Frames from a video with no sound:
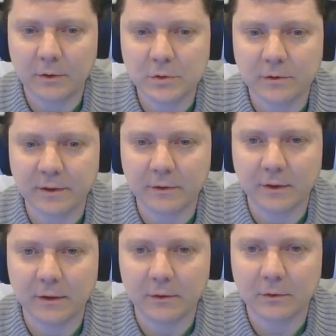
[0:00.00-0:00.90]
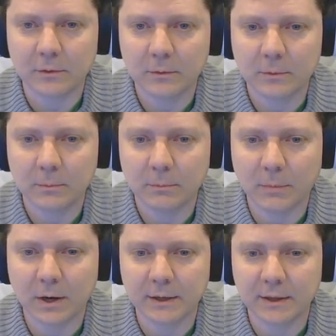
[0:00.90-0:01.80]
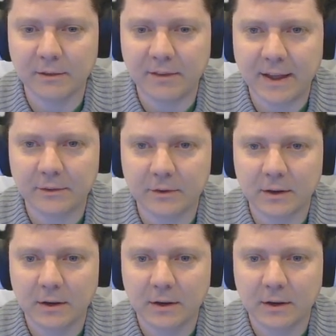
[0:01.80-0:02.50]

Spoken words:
The Shofixti is markedly faster.